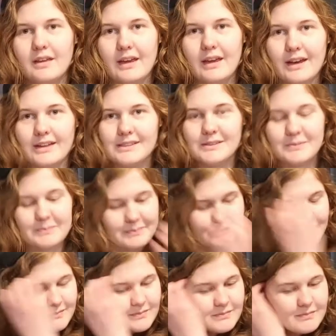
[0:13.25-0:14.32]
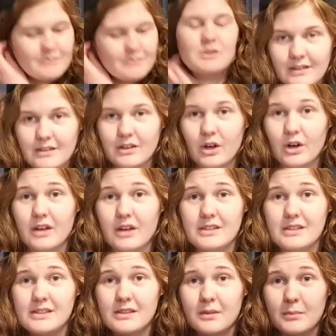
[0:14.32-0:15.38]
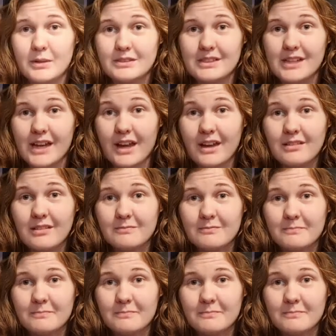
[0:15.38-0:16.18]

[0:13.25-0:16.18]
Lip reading: Hey guys, I got this in the mail today.